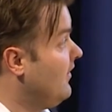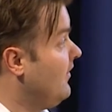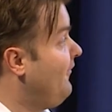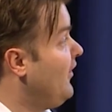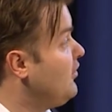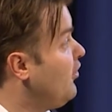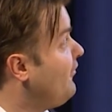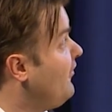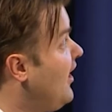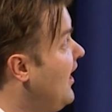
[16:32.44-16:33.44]

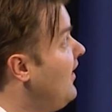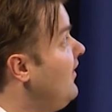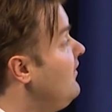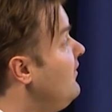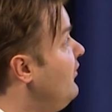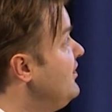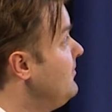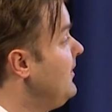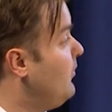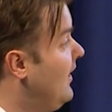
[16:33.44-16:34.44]
Phytophthora
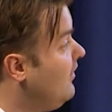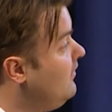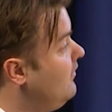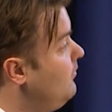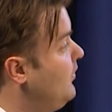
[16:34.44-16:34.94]
reasonably well,